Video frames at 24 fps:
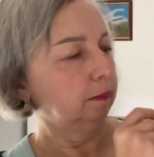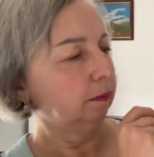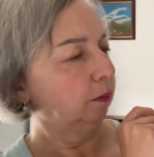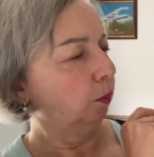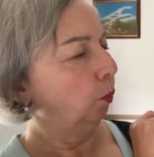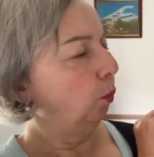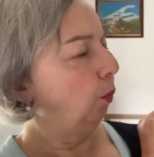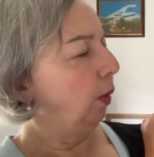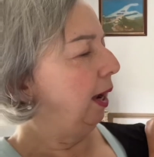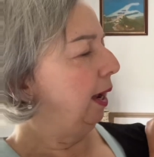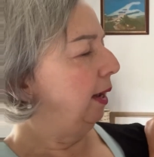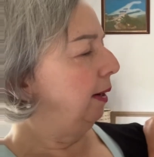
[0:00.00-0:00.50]

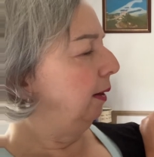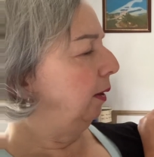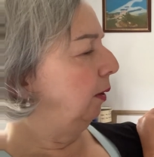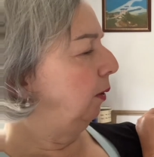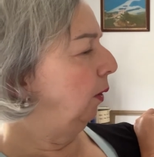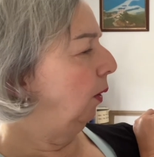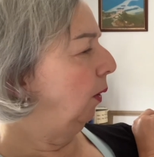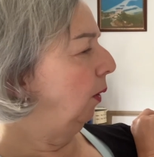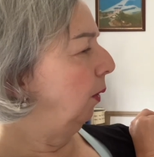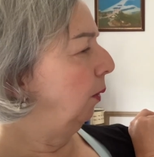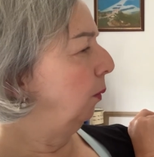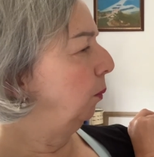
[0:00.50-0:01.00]
Where to
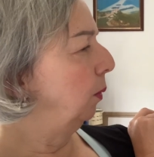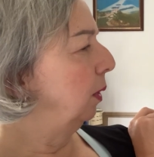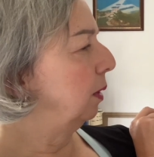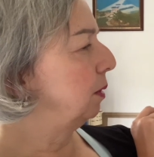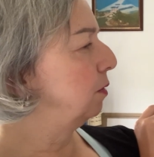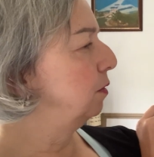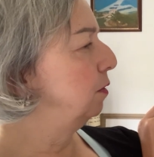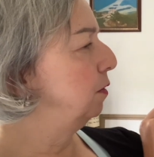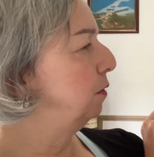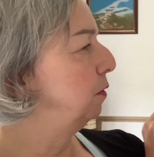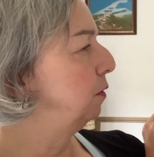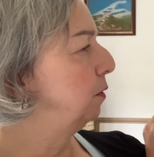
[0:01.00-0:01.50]
go, what
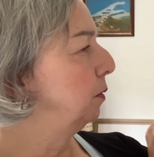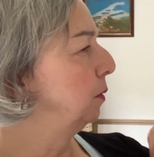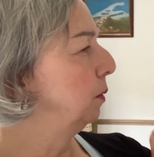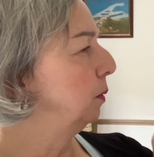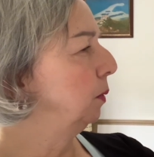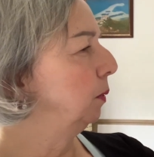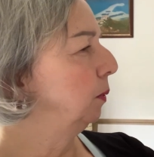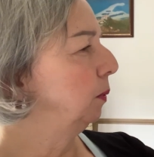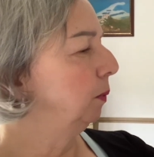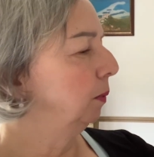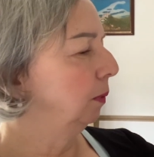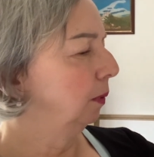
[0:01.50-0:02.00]
to
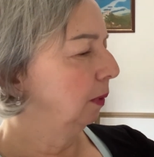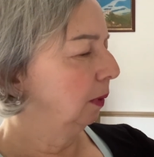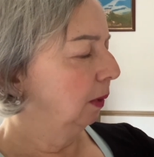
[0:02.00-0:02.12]
do.